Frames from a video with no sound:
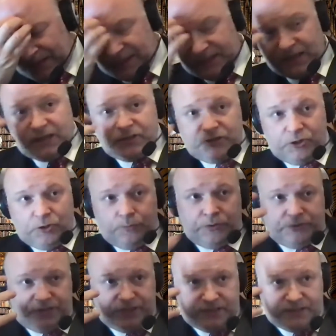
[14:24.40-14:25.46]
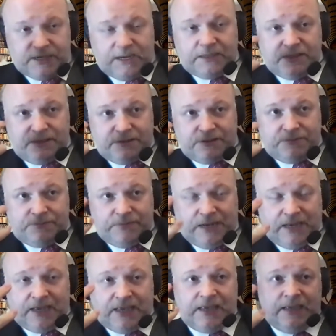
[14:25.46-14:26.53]
It's not topos. It's not
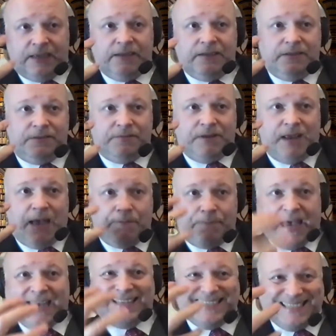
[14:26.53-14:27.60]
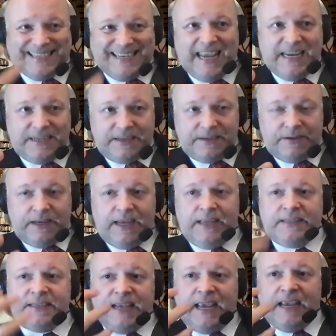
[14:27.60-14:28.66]
a bad state.
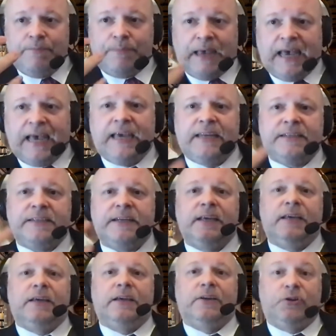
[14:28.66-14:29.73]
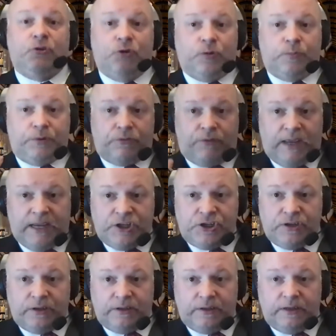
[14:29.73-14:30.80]
It's a bad
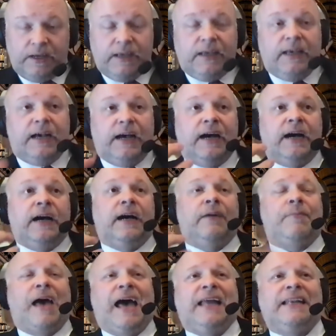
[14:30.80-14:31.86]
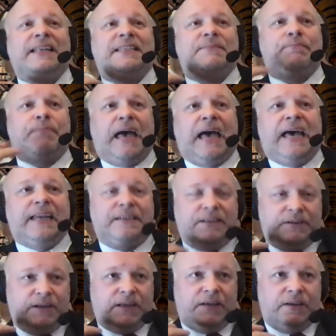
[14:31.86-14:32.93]
corporation. And it's bad
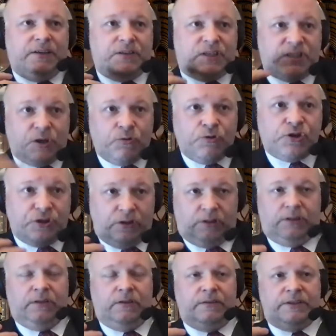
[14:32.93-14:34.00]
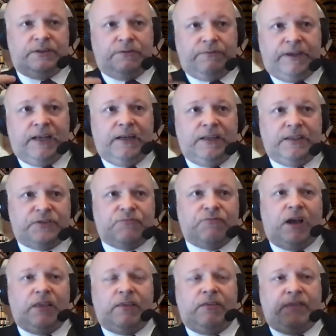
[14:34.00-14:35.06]
social surveillance
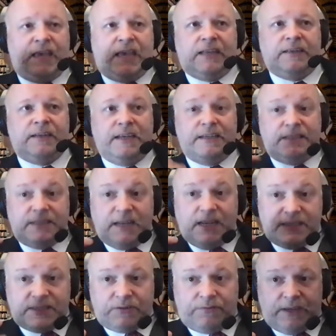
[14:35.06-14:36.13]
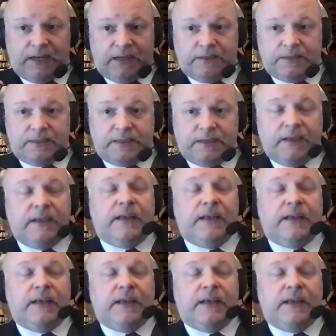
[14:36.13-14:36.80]
rather than state surveillance.